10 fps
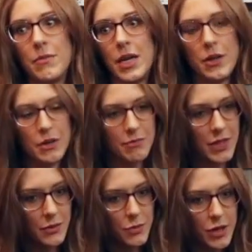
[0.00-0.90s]

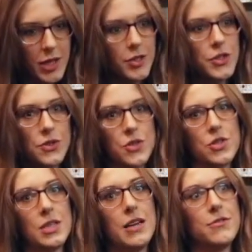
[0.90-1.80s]
my work on the
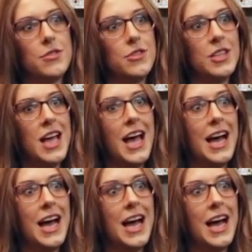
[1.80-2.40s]
social level,